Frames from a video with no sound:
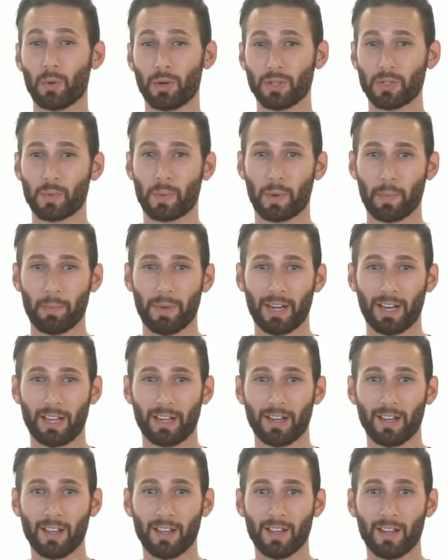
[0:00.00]
words per minute,
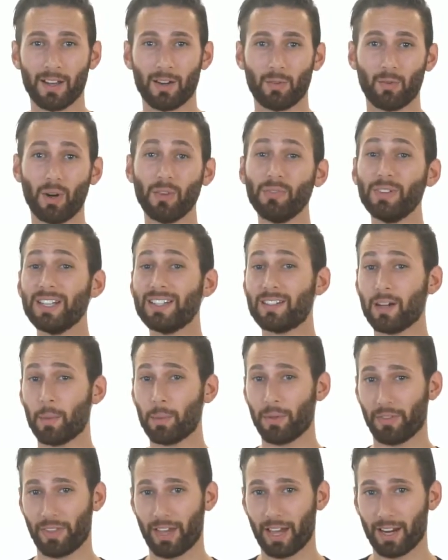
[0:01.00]
roughly
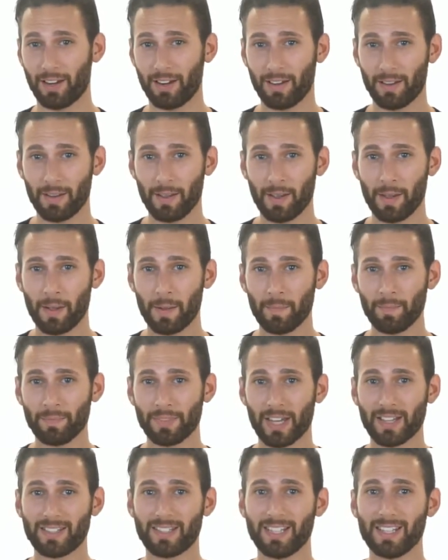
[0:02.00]
double that.
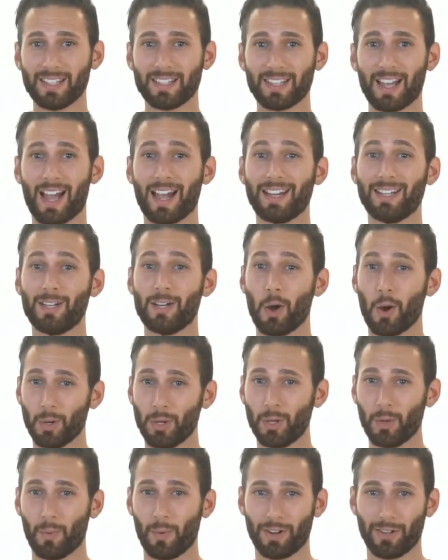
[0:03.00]
And since I know
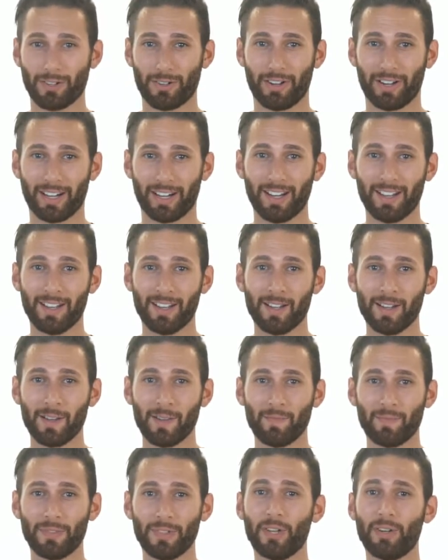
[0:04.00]
you're wondering,
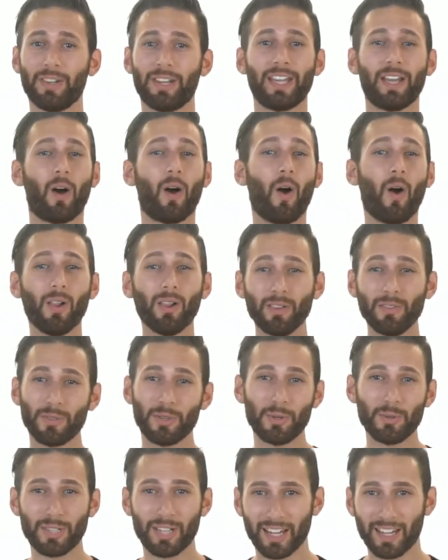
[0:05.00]
nearly all of
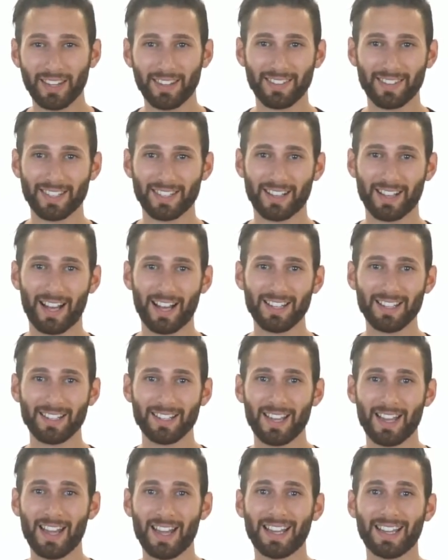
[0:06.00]
you taking this
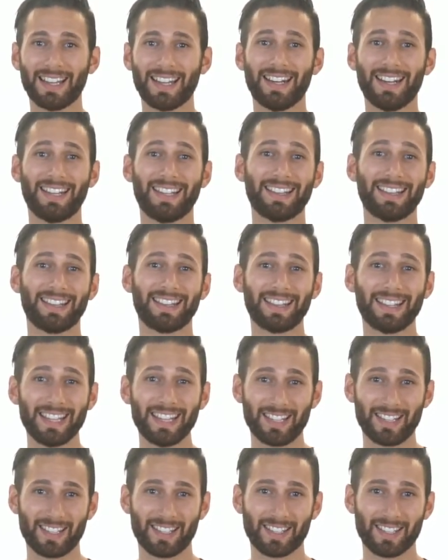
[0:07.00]
class can at
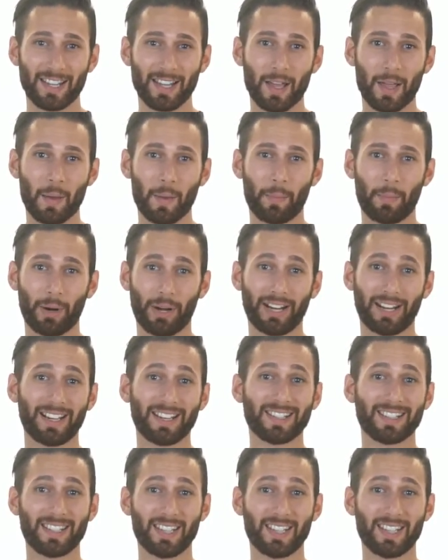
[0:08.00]
least break